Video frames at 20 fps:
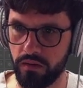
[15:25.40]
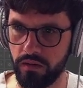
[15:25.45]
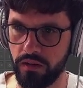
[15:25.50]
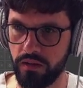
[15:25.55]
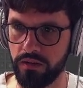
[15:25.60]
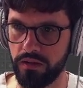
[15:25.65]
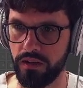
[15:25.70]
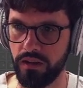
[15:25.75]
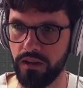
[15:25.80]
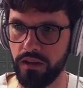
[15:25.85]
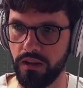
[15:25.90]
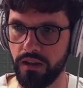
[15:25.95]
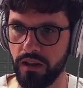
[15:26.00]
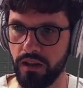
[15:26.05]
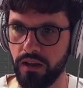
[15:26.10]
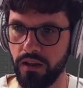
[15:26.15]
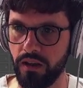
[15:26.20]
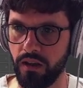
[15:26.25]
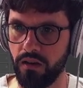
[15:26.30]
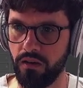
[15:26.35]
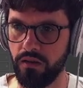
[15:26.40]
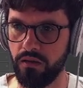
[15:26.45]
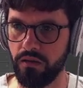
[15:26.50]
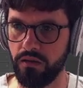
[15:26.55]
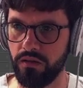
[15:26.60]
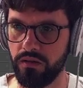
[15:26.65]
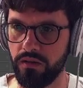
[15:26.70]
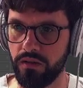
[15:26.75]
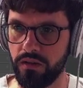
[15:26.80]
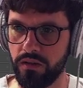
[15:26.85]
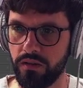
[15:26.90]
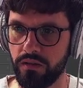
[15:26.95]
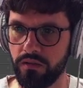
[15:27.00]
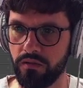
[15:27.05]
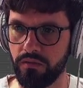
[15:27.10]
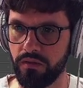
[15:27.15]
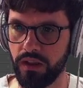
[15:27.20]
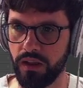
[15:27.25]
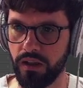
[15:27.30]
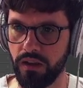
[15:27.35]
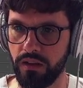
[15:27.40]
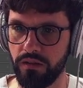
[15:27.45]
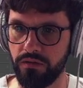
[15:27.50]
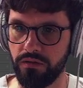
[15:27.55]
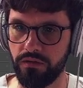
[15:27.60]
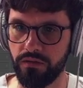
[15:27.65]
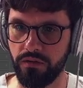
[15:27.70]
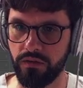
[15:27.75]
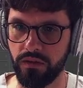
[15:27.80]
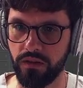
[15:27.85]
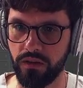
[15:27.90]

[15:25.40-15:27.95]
See, and now we have